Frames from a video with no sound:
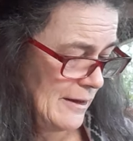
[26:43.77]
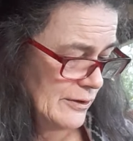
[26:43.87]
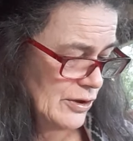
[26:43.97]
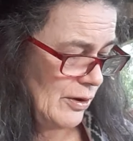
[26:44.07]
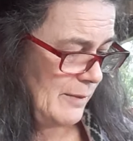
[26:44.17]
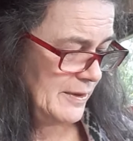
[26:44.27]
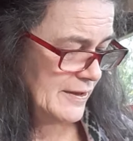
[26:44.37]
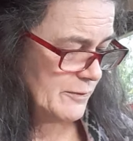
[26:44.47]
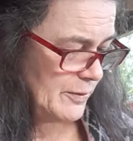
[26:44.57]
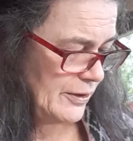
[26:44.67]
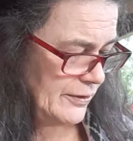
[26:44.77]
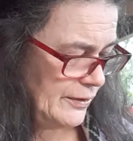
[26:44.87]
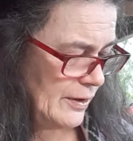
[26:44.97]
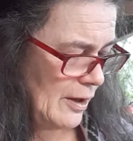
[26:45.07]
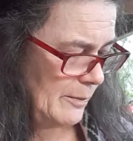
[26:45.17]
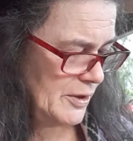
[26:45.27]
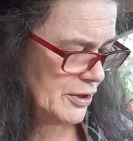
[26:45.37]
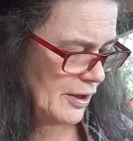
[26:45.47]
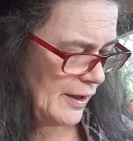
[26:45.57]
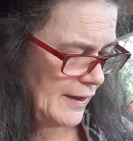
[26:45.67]
Joab and his brother
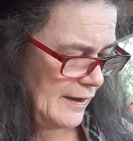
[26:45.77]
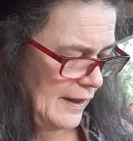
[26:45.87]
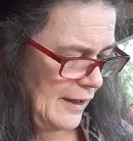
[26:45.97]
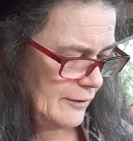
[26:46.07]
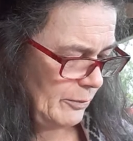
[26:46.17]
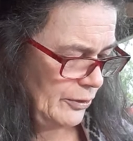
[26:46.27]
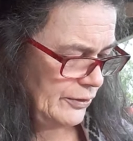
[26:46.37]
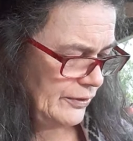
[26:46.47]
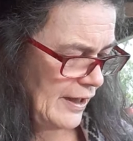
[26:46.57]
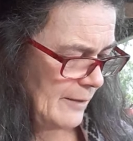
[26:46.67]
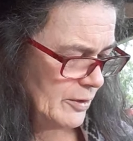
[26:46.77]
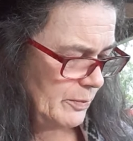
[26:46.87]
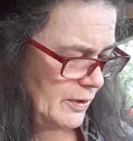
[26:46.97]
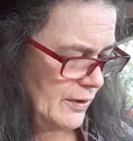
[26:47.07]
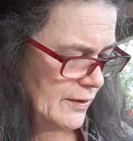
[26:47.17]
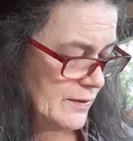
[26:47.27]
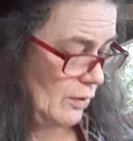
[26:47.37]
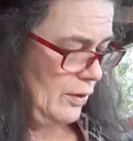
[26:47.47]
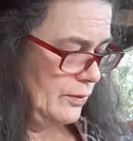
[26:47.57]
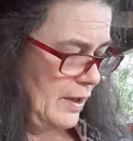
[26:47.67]
Abishai had murdered Abner because,
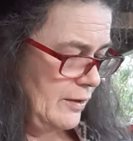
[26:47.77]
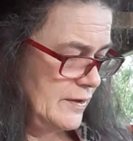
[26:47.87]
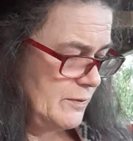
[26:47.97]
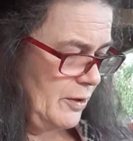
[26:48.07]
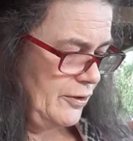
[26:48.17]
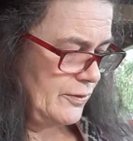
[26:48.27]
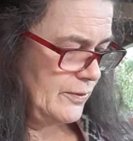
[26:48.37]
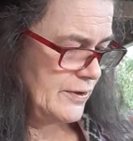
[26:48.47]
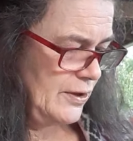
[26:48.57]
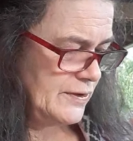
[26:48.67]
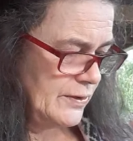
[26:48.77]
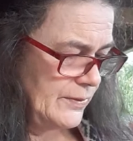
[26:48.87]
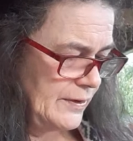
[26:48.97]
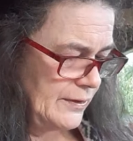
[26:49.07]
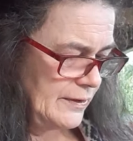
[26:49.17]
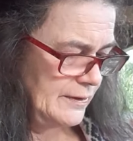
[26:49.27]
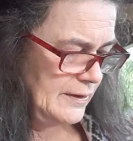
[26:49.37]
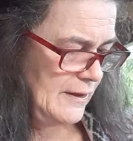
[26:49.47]
oh, now his brother was also in on it.